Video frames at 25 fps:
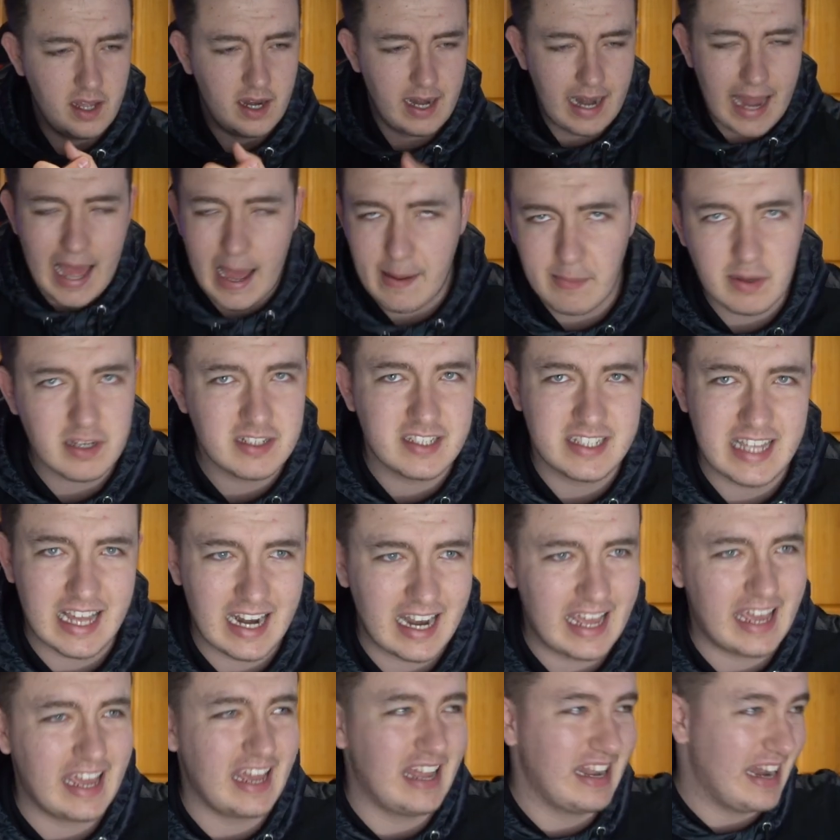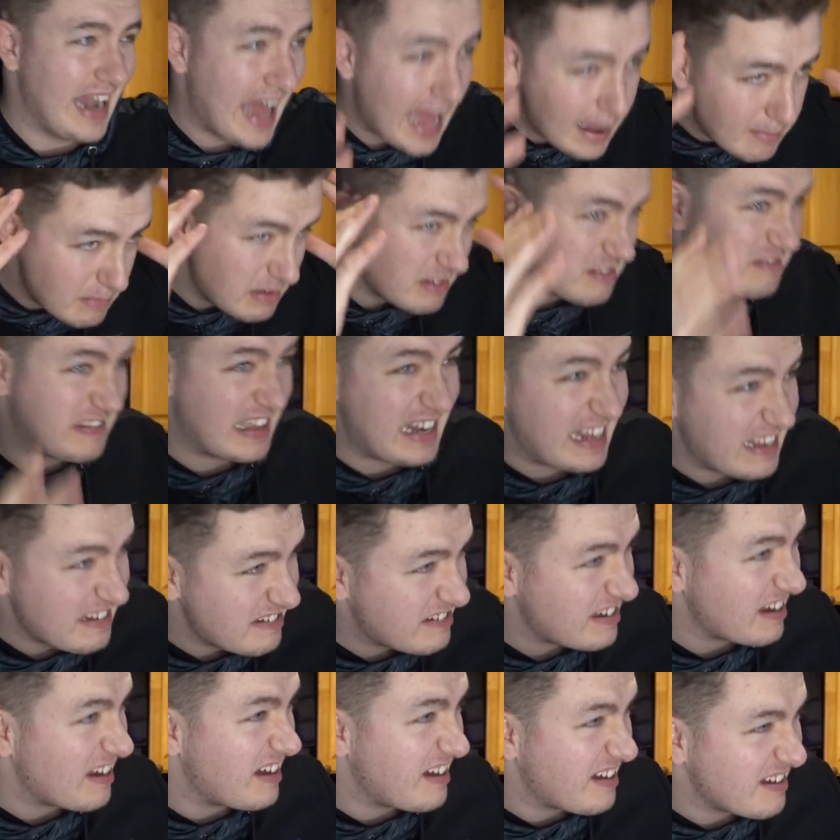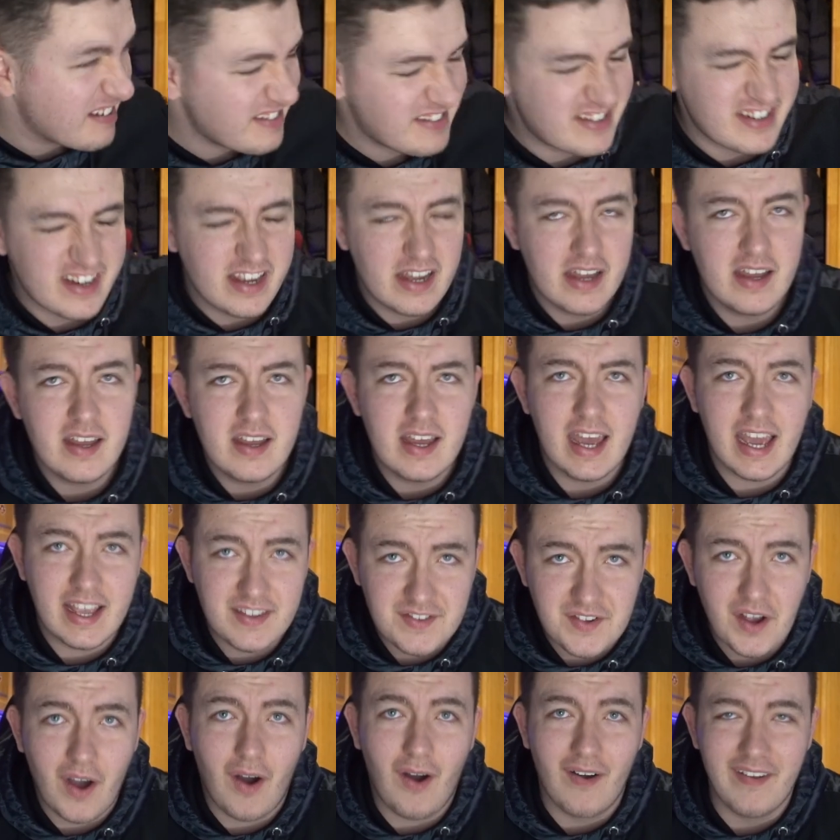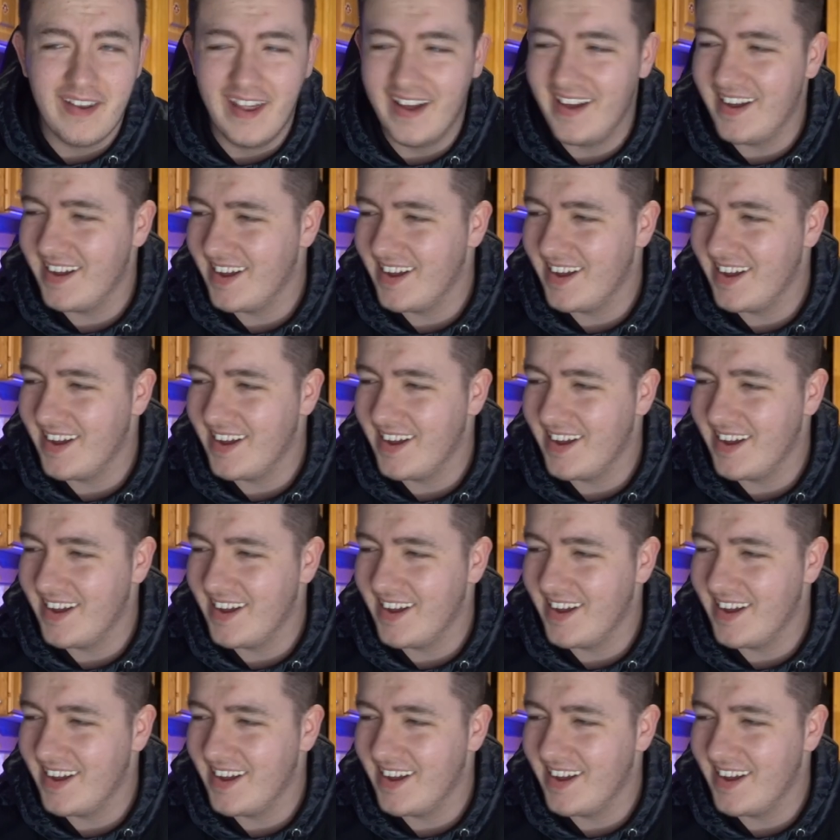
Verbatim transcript: Lambert's still here. Lambert's still in charge. He's gone.